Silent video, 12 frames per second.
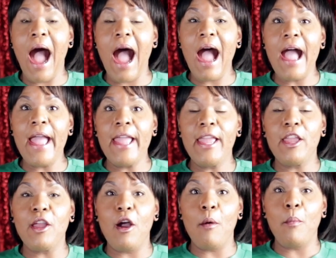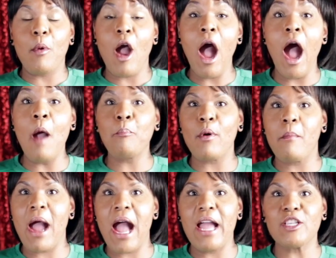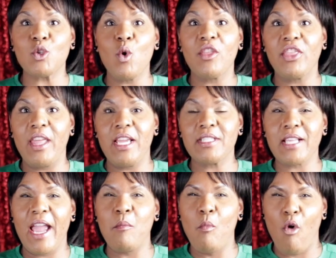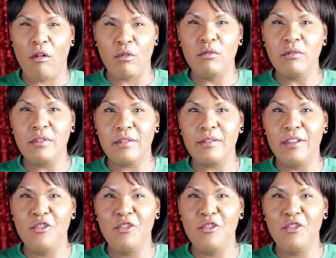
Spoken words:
I compromise on things like morals,